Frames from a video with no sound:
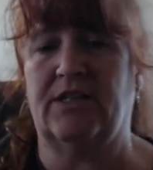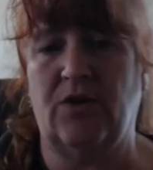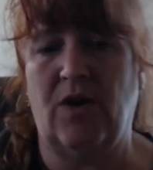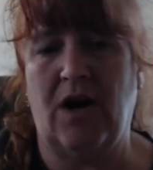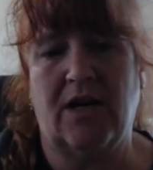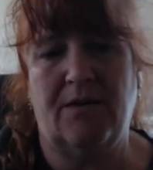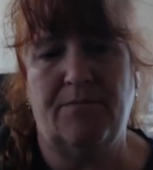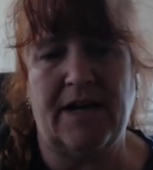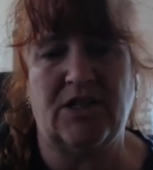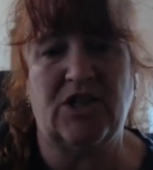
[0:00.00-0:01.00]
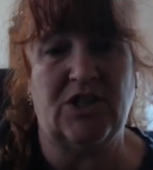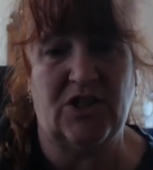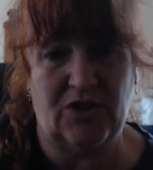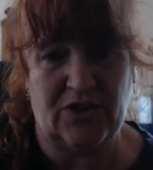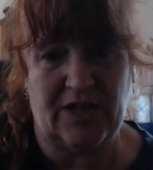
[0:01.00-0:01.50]
So I'll come back just as
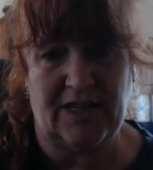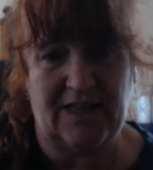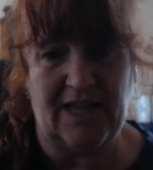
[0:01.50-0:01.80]
soon as I get